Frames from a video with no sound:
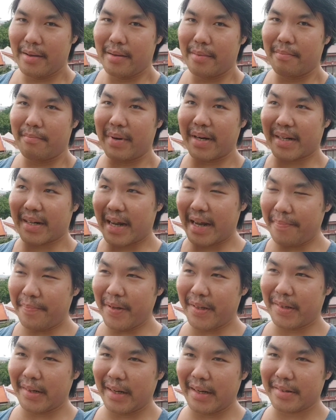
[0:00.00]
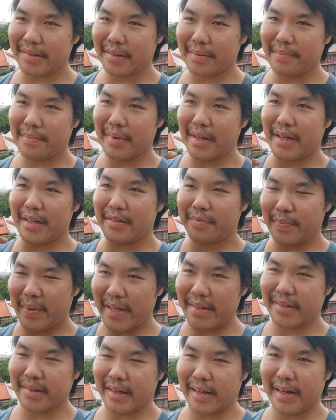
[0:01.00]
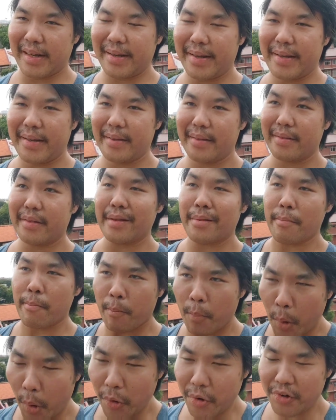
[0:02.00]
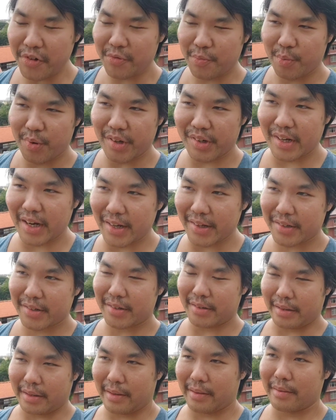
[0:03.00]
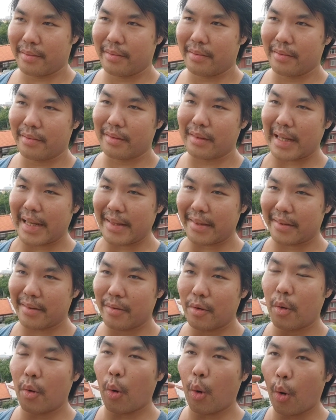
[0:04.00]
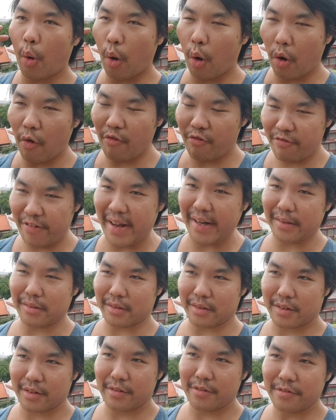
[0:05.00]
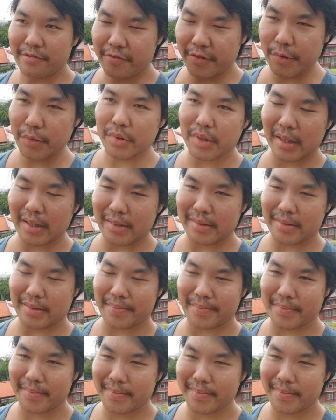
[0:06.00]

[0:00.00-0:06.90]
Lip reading: But capitalism is basically the mode of production that felled feudalism.